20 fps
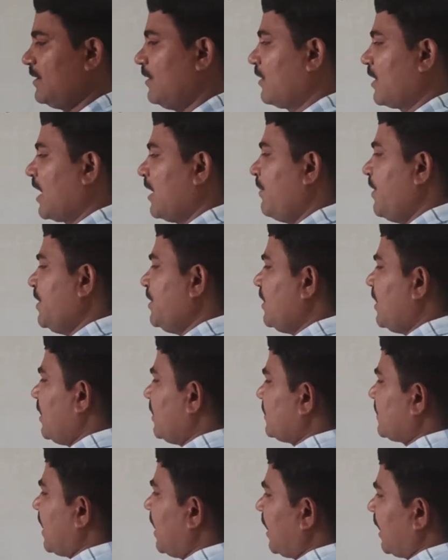Look at me.
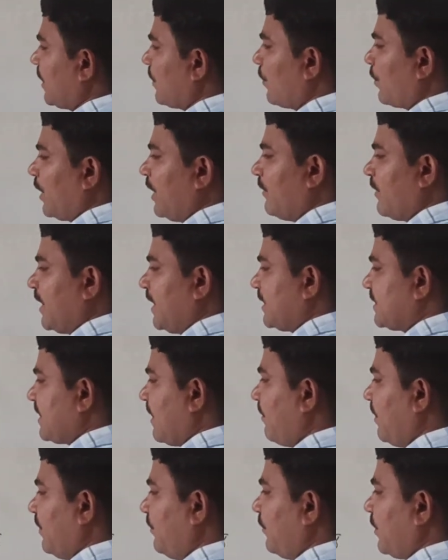Shall I take only one
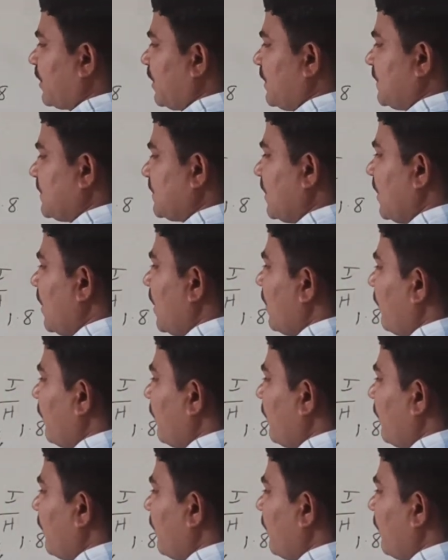example for this?